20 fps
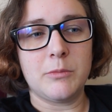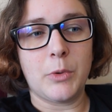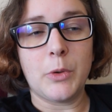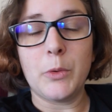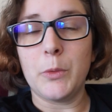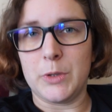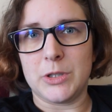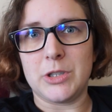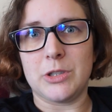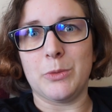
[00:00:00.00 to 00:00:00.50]

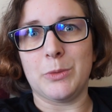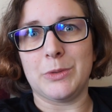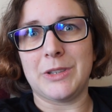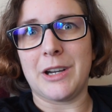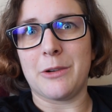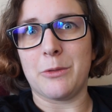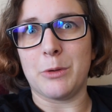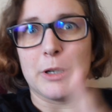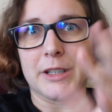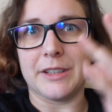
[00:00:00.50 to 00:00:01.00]
which
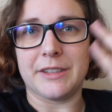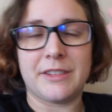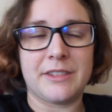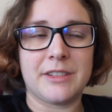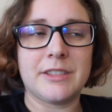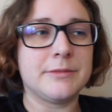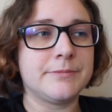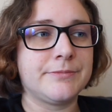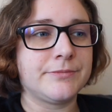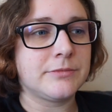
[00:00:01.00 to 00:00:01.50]
there
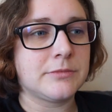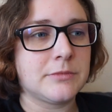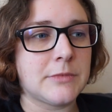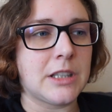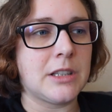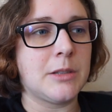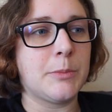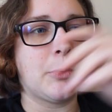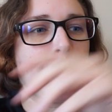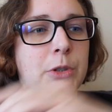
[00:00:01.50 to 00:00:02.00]
was
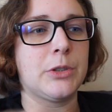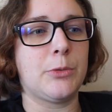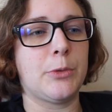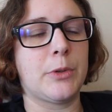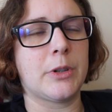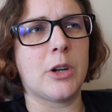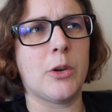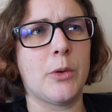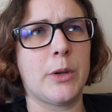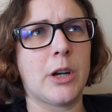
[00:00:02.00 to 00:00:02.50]
at the point we
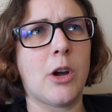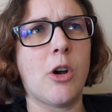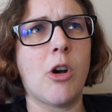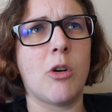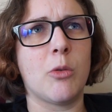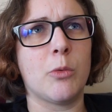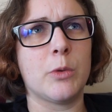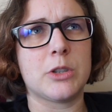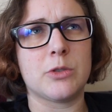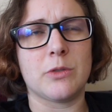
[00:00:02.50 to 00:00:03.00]
were going
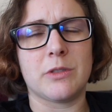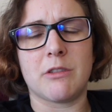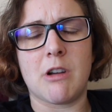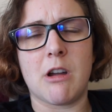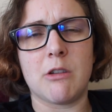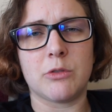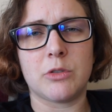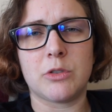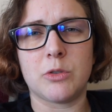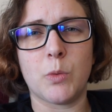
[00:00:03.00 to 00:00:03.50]
home, which was
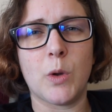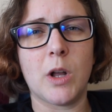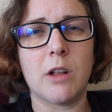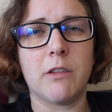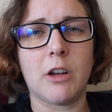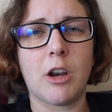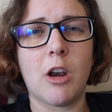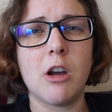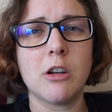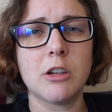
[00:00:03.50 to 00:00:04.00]
around
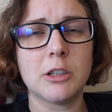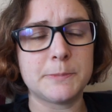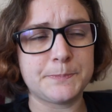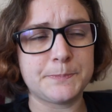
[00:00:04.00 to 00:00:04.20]
12 o'clock.